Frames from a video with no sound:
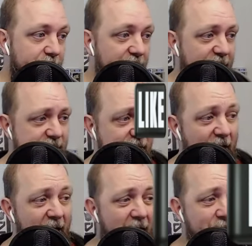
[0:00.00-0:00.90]
Because
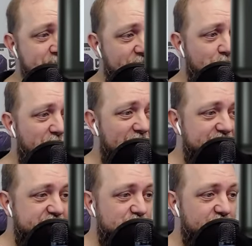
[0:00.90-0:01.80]
I'm never buying a
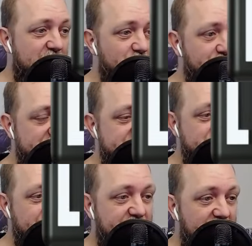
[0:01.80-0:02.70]
digital game from
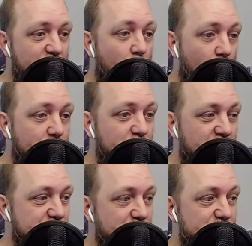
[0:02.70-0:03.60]
PlayStation again. Horrible
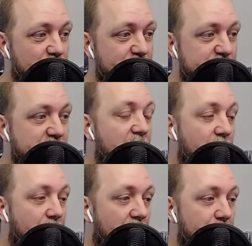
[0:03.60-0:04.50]
customer service.
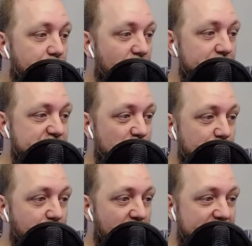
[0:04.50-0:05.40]
Uh, problem
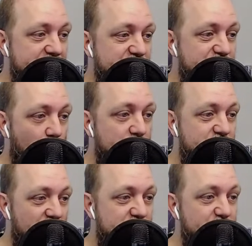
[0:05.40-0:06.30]
terrible practices towards
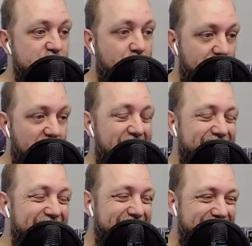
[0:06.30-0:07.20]
customers
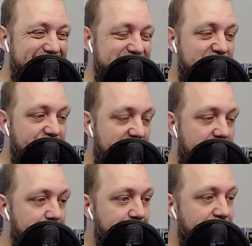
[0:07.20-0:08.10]
replied
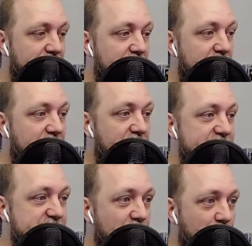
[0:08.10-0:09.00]
DTV. It
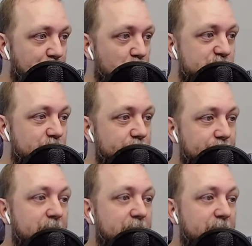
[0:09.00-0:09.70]
says another poster